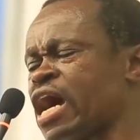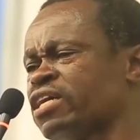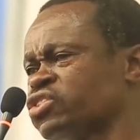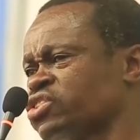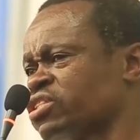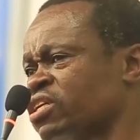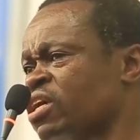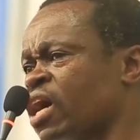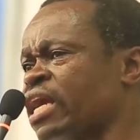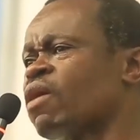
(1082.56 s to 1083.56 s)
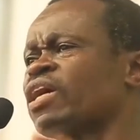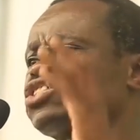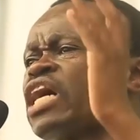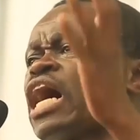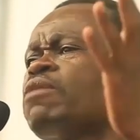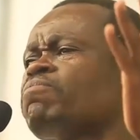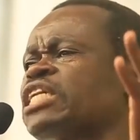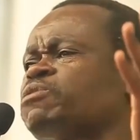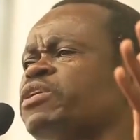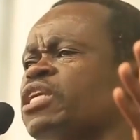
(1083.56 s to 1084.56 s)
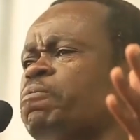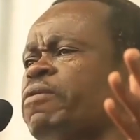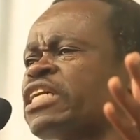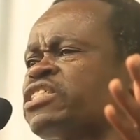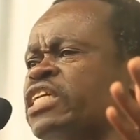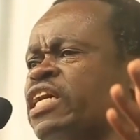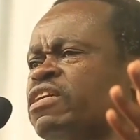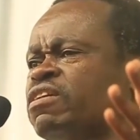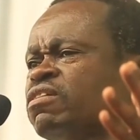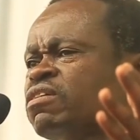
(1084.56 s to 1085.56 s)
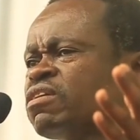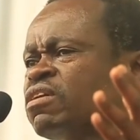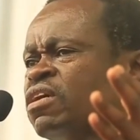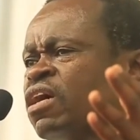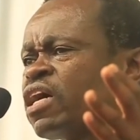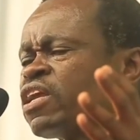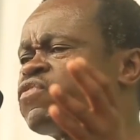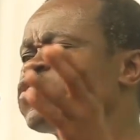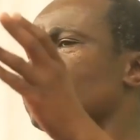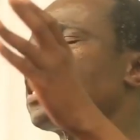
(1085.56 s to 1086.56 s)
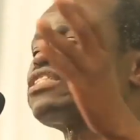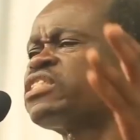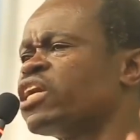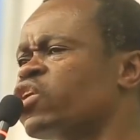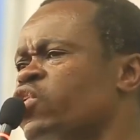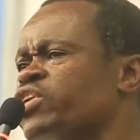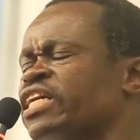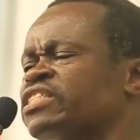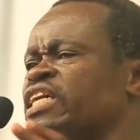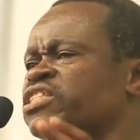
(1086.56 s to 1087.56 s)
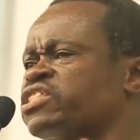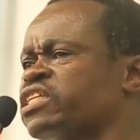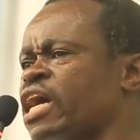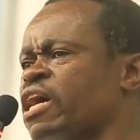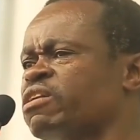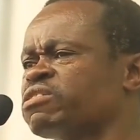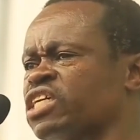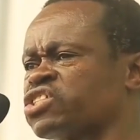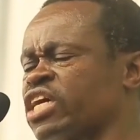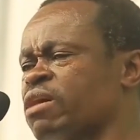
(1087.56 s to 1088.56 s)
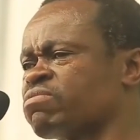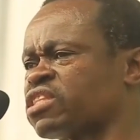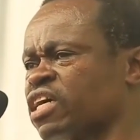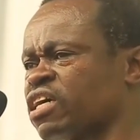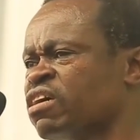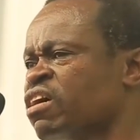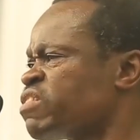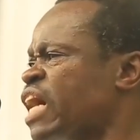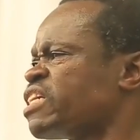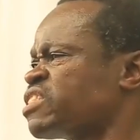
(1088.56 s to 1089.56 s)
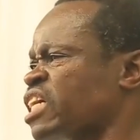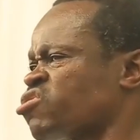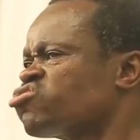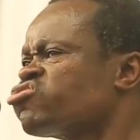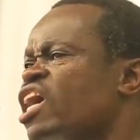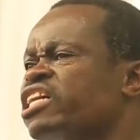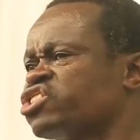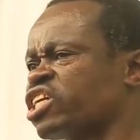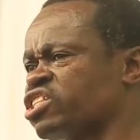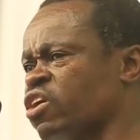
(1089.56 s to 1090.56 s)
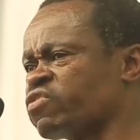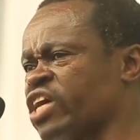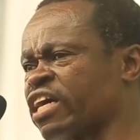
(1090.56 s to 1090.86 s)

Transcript: us and our son must be the president. And if you ask the Luhyas, they'll say the same thing. That is the tragedy of